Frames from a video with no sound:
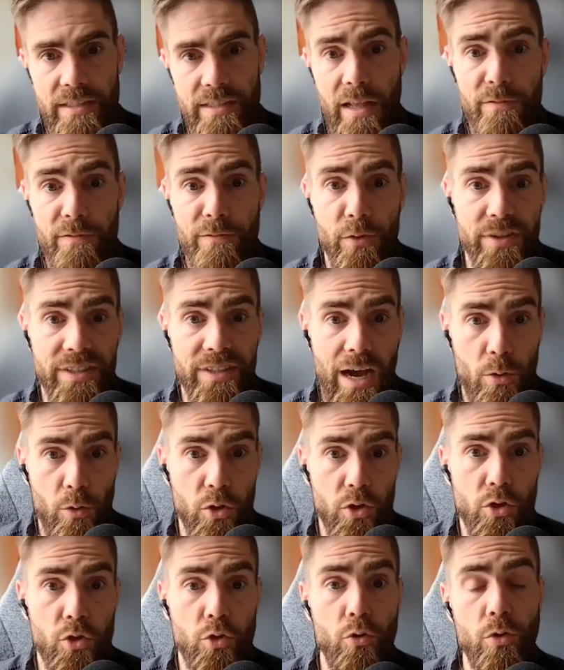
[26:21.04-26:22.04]
cell phone
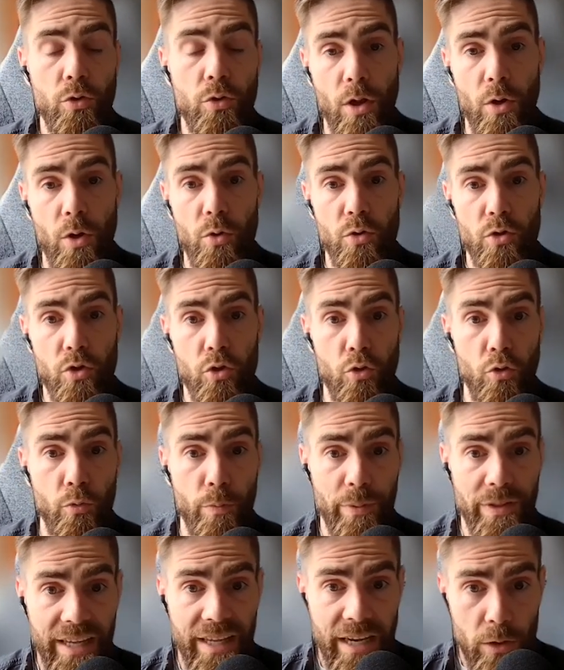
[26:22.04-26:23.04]
towers too close to
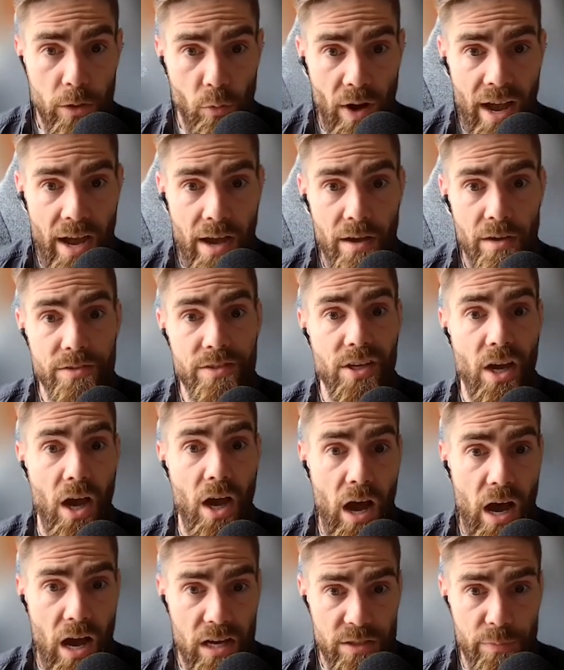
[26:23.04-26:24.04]
playgrounds,
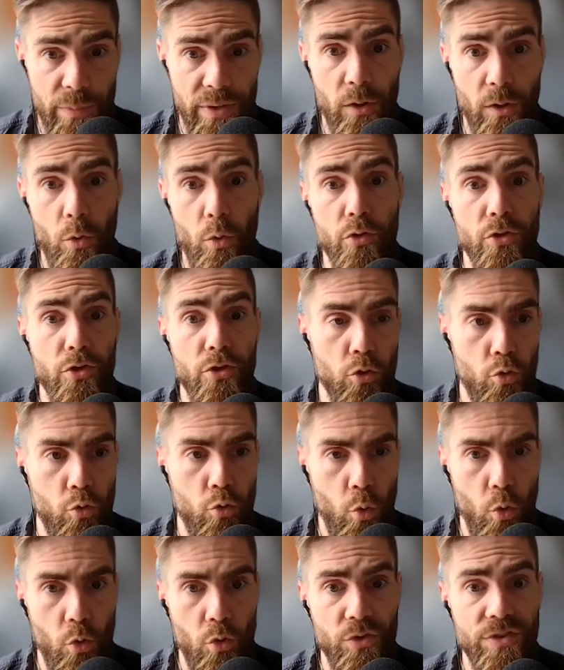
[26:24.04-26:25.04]
hospitals,
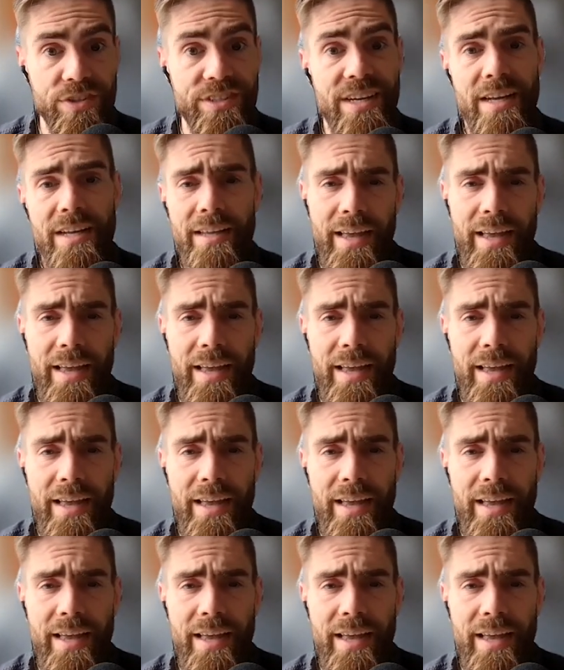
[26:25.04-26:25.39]
schools,